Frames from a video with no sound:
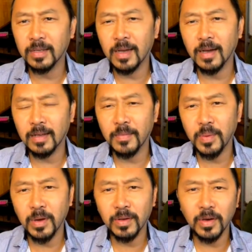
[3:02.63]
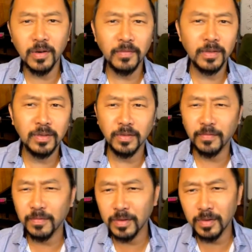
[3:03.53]
comparing COVID to the
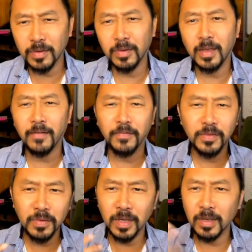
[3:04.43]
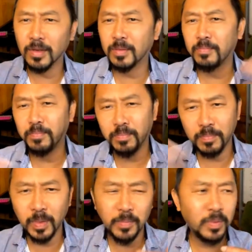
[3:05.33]
flu and how flu kills
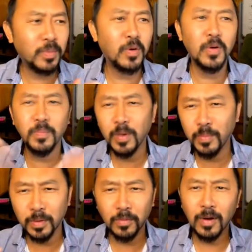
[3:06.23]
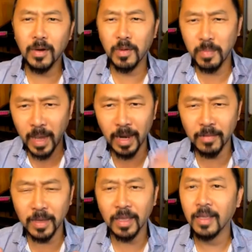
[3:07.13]
people, more people, and why are we
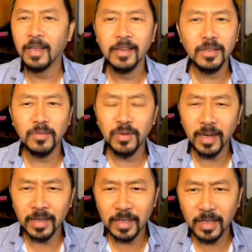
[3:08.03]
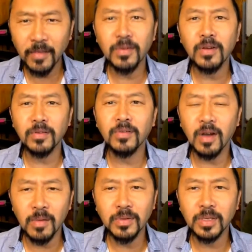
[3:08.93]
panicking? Dude, we're at
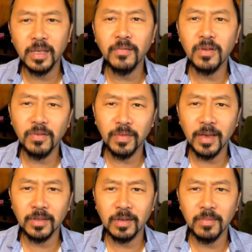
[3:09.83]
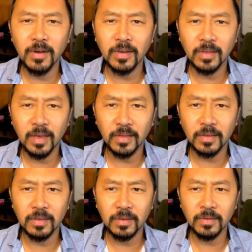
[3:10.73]
almost 700,000 American
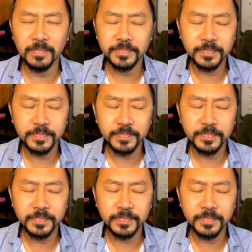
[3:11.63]
deaths, dude.